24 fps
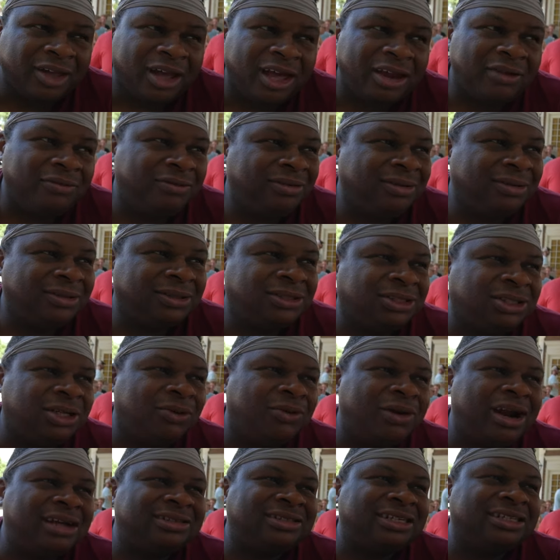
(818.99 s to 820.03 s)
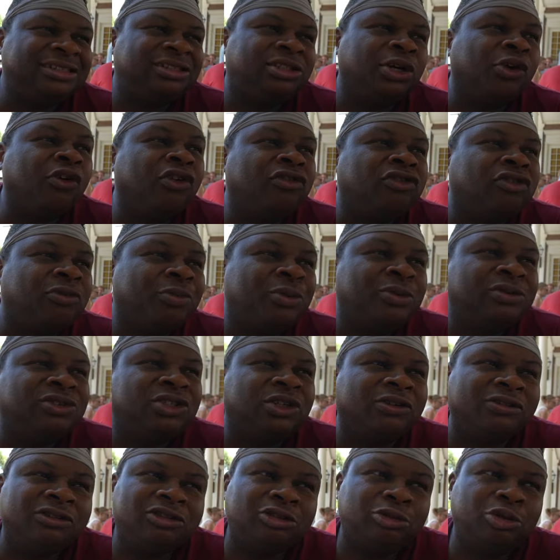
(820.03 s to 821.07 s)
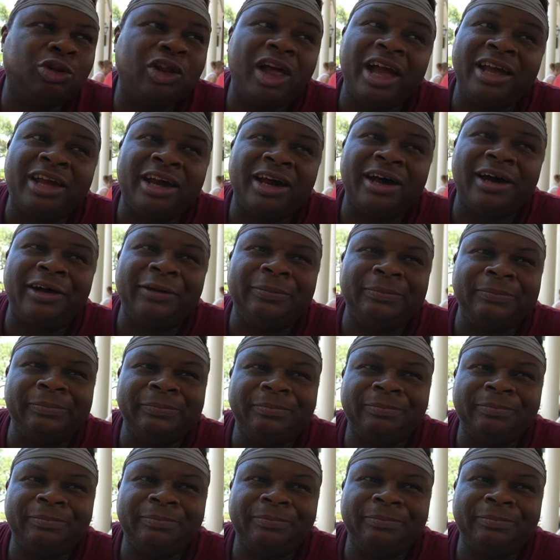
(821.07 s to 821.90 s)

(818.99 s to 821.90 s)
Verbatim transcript: And so when I say serviceable, serviceable like a